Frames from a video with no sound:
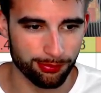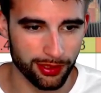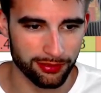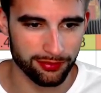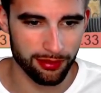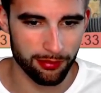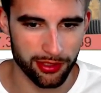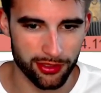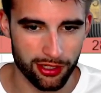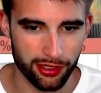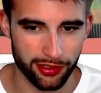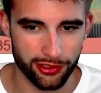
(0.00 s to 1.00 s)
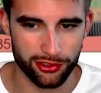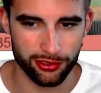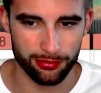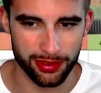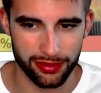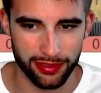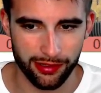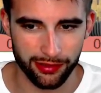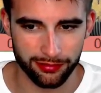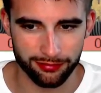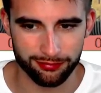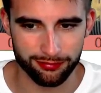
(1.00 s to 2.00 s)
but I mean, the target should be there
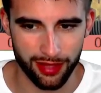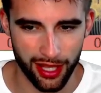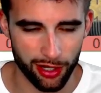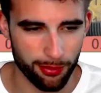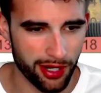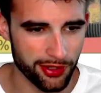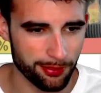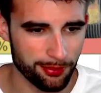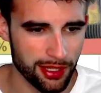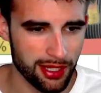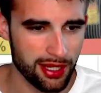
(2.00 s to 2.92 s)
and I don't mind him.